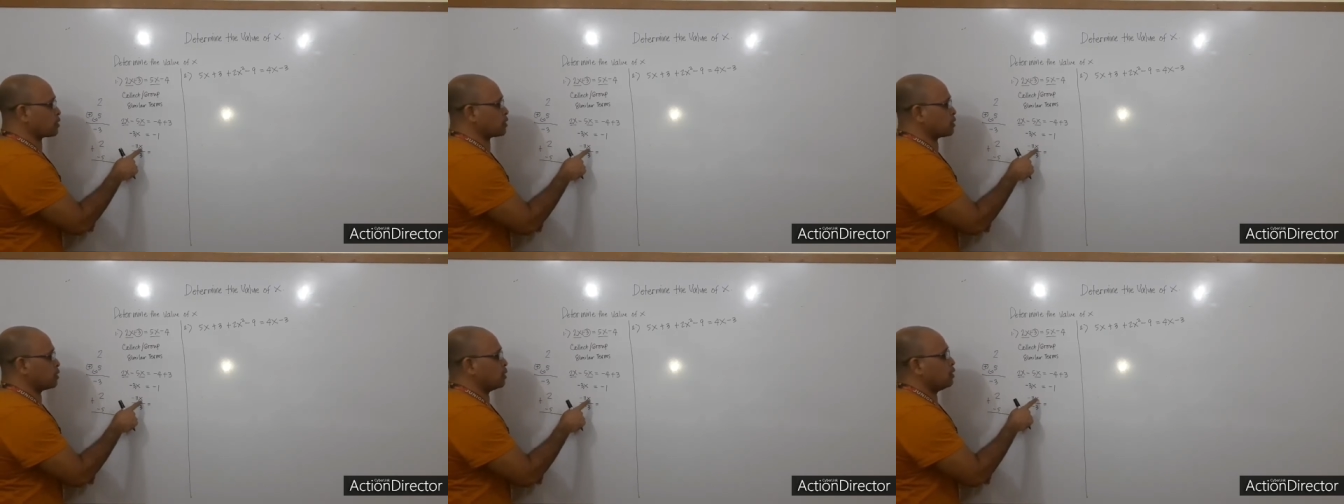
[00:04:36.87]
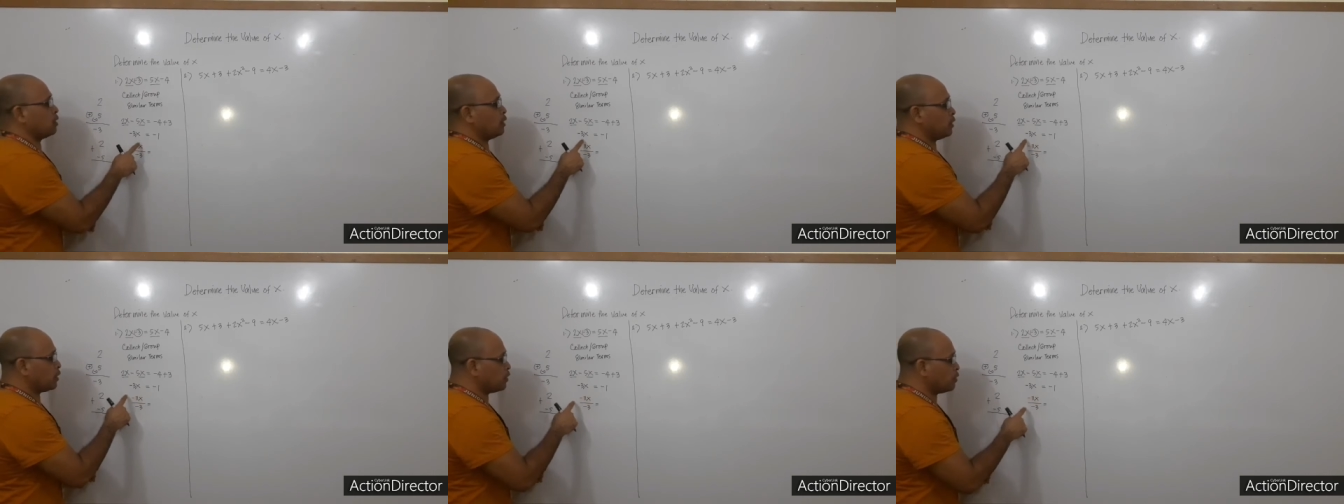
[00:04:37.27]
x,
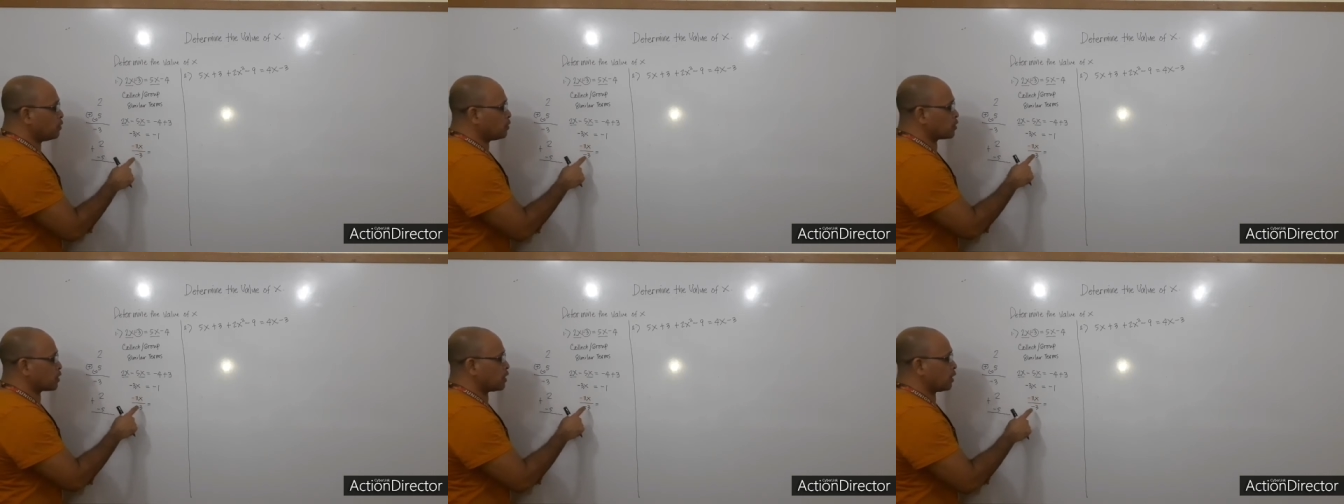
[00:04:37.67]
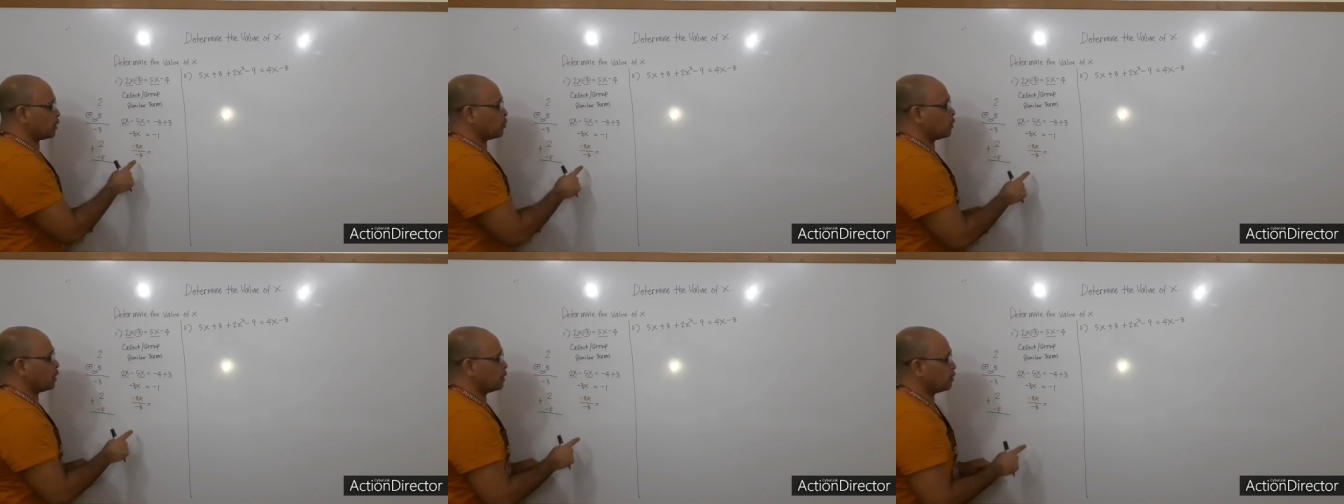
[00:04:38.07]
use
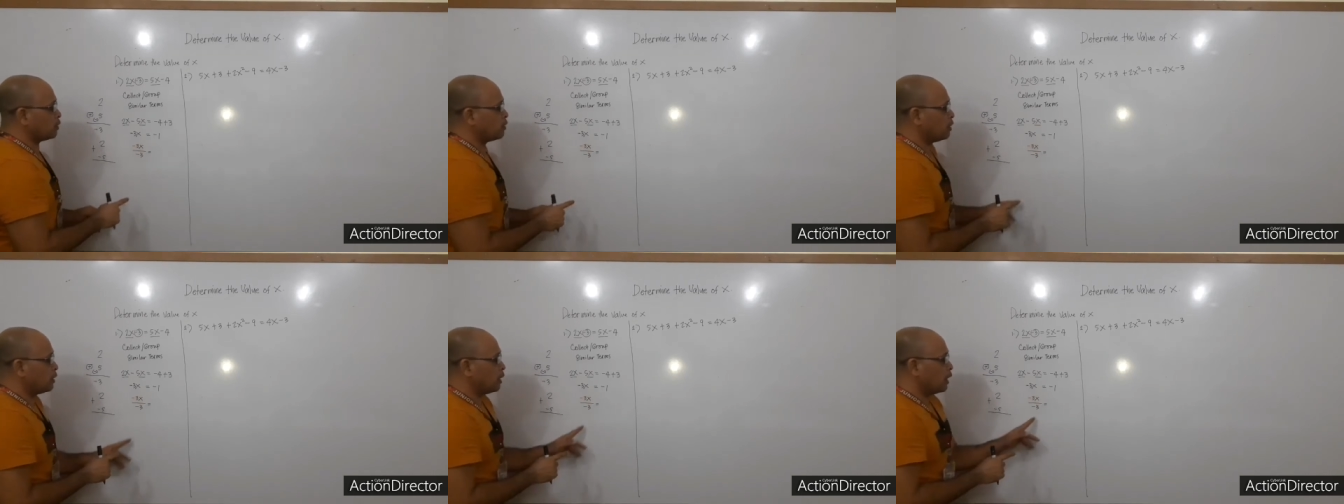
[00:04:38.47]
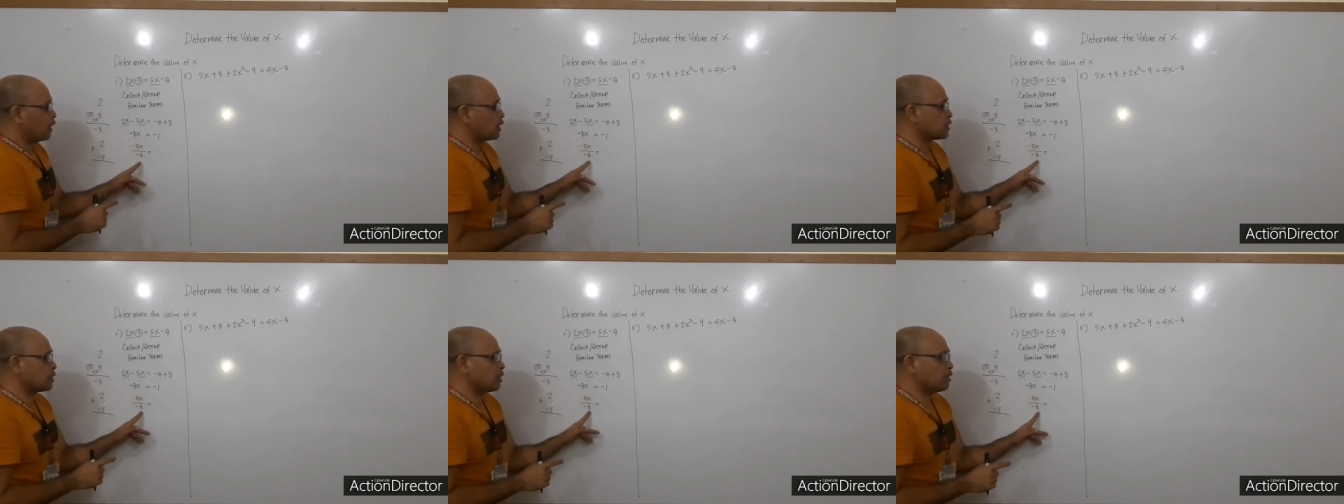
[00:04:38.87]
that one
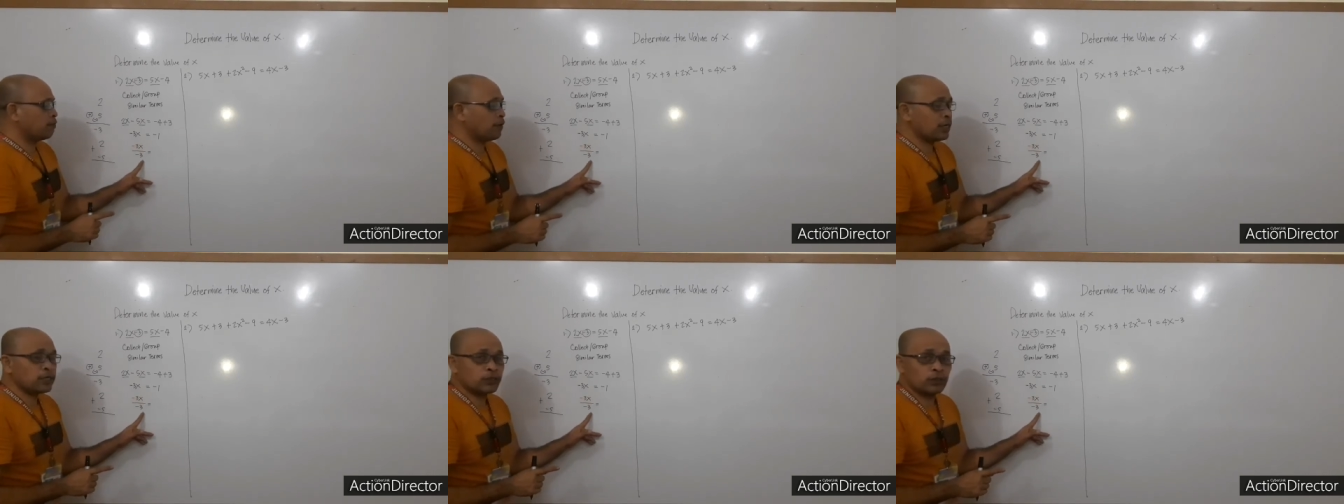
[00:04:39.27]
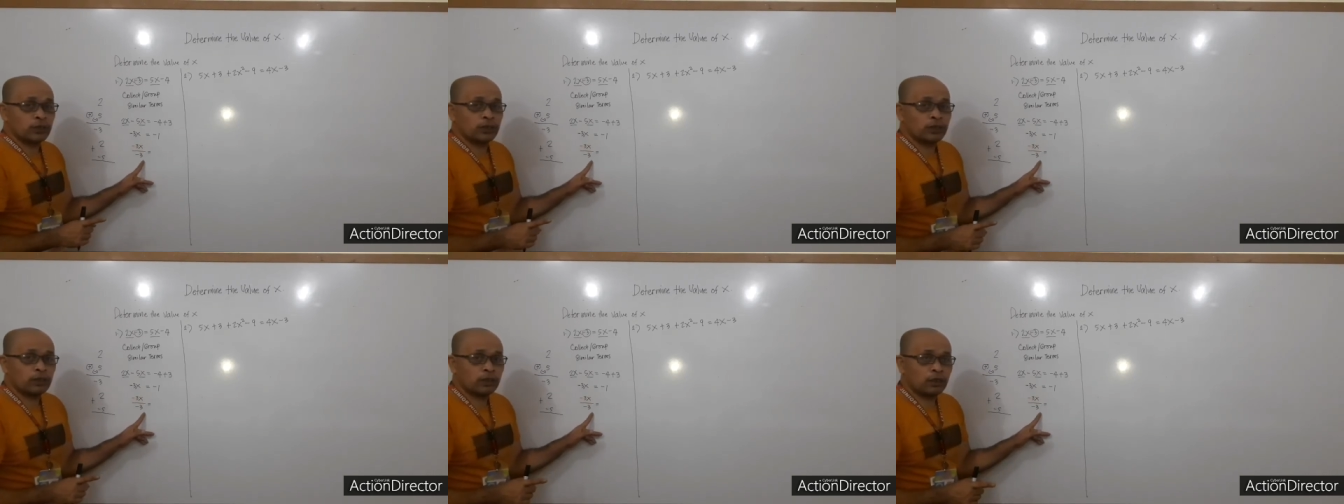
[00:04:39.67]
as the
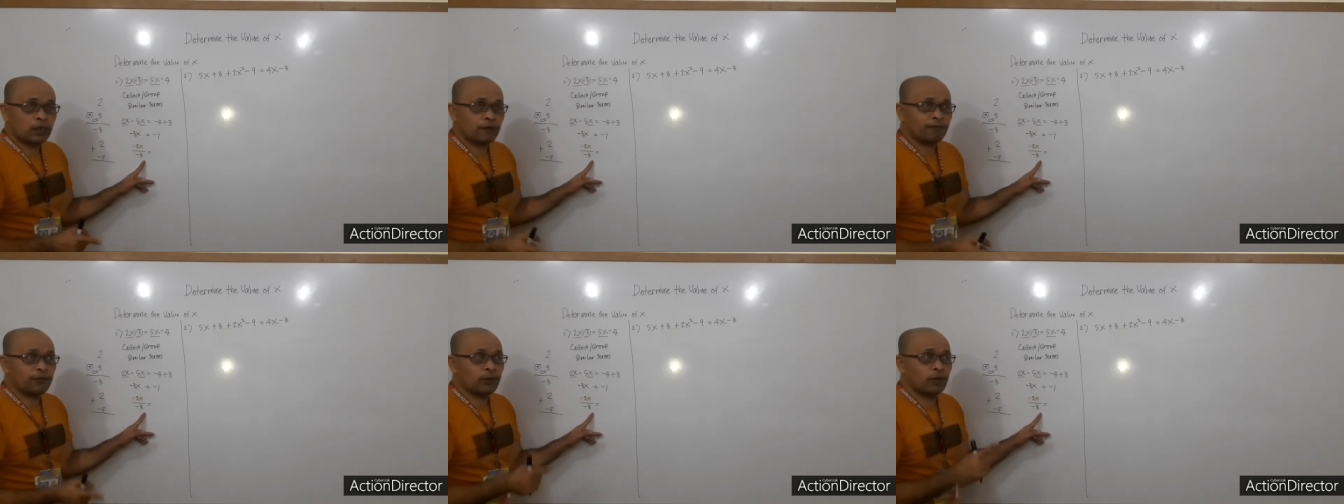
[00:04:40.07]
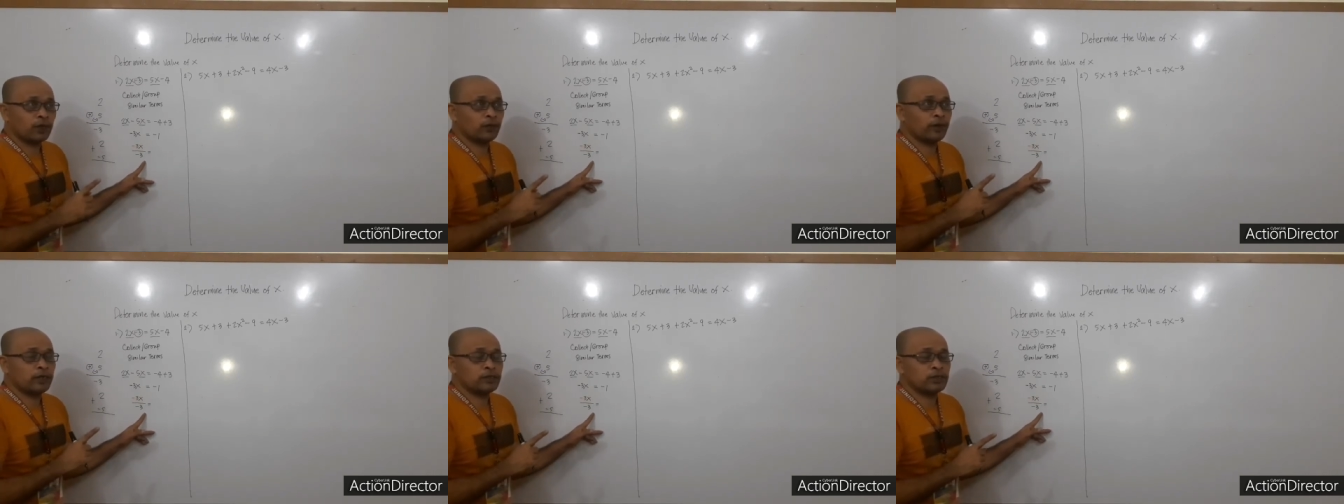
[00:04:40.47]
divisor if you
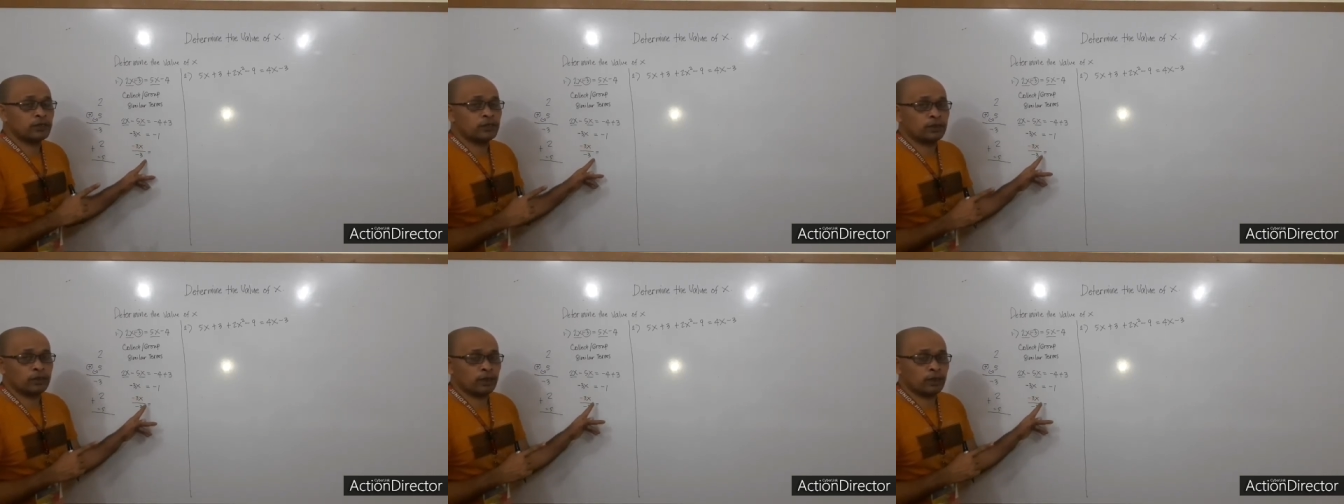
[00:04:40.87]
are going